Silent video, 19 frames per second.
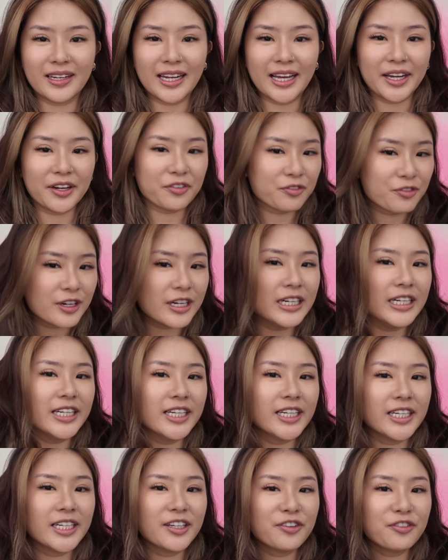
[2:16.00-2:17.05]
like
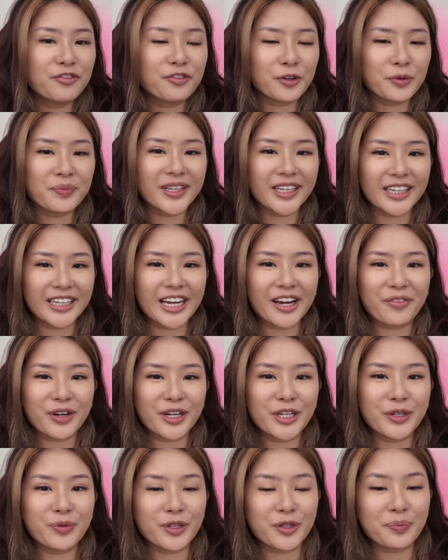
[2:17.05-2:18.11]
really filming a get
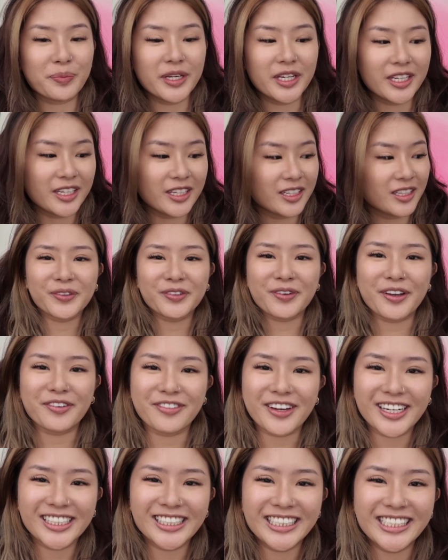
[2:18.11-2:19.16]
ready with me here with my
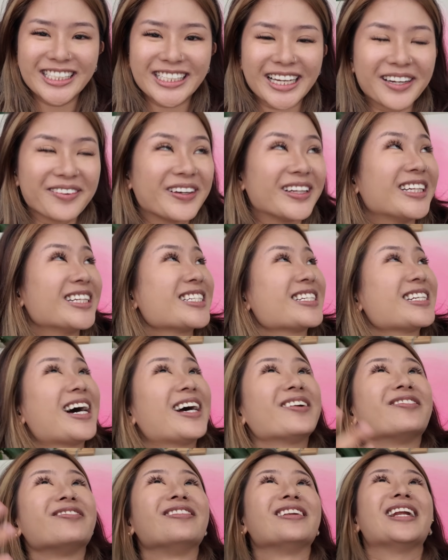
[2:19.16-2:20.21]
vanity setup, and there's a ton
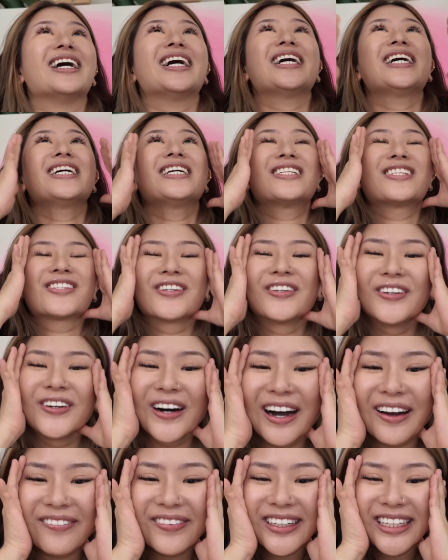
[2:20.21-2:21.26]
of light. So
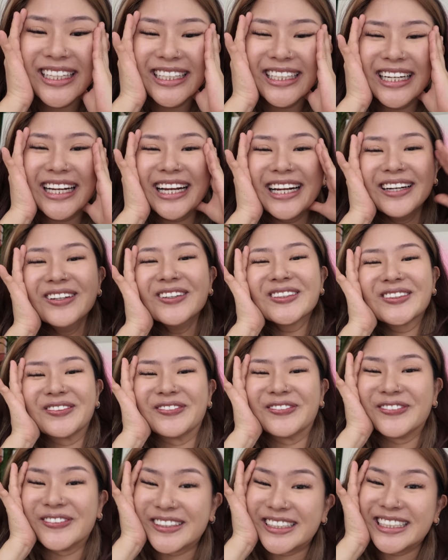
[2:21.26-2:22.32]
I mean, it looks
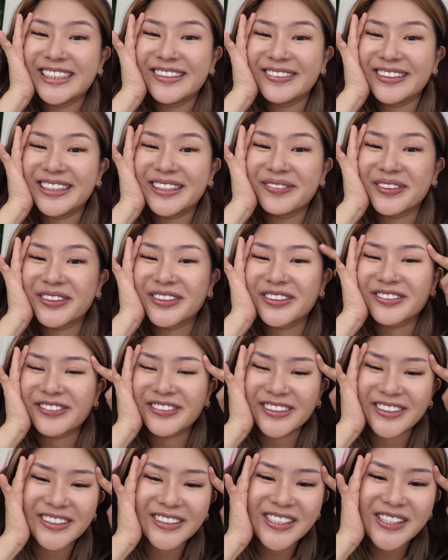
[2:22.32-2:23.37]
really beautiful.